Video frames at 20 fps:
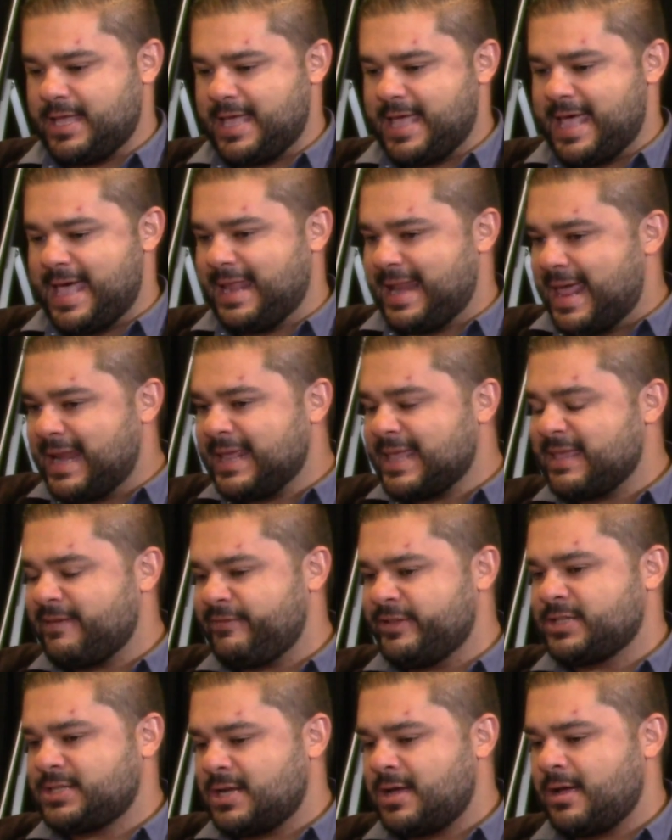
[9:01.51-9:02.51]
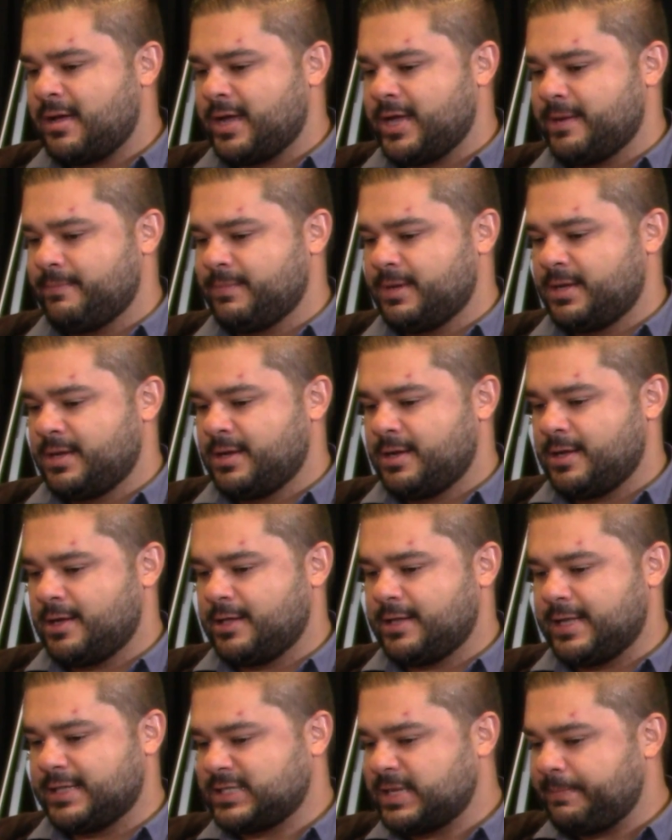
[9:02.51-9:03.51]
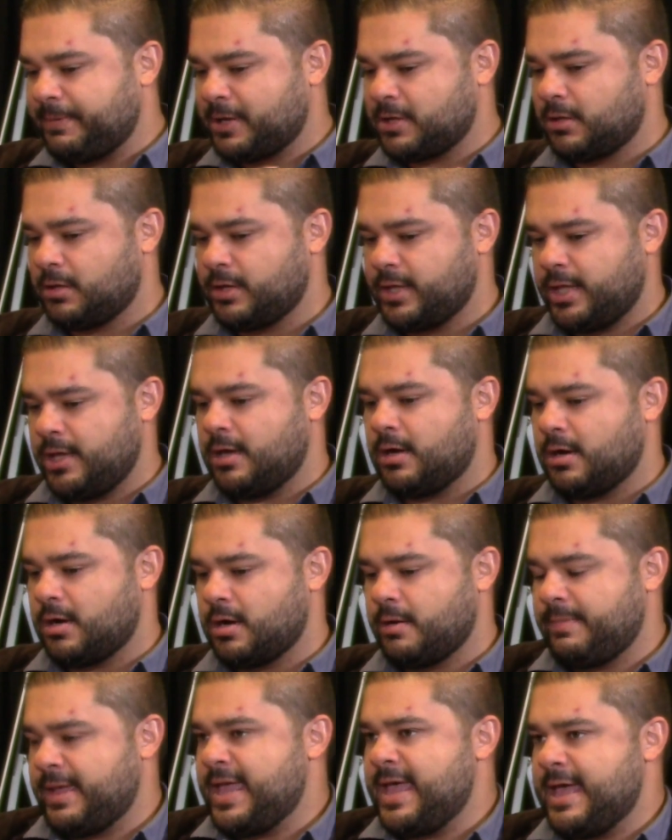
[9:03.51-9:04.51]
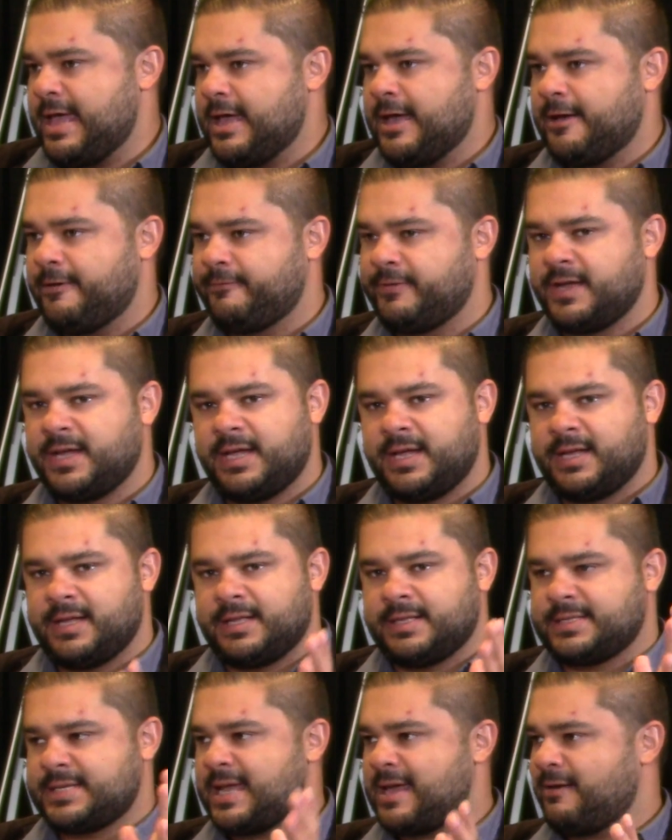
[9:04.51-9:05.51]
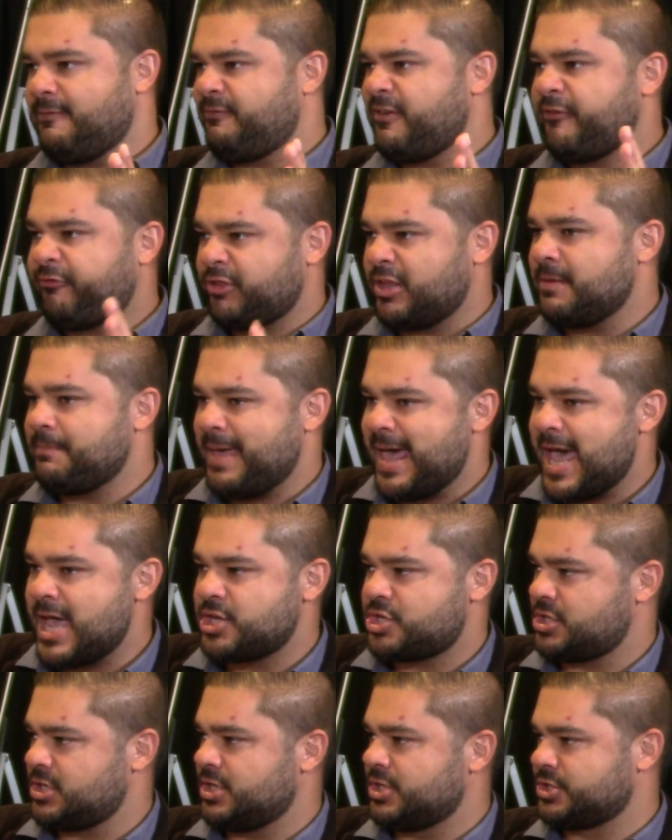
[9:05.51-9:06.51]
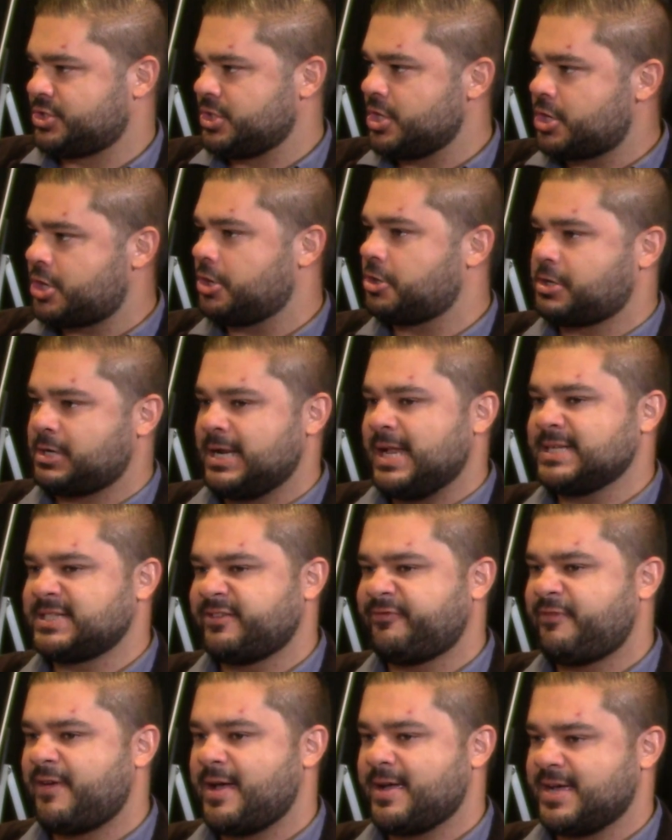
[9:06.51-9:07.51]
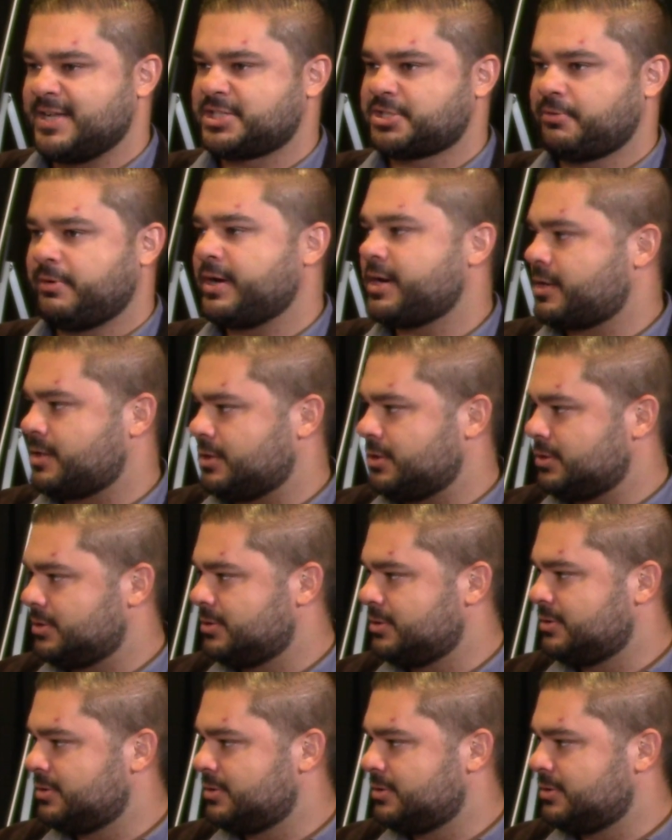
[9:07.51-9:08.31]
at any given time, a typical ER may have 10, 15 patients you could classify as critical.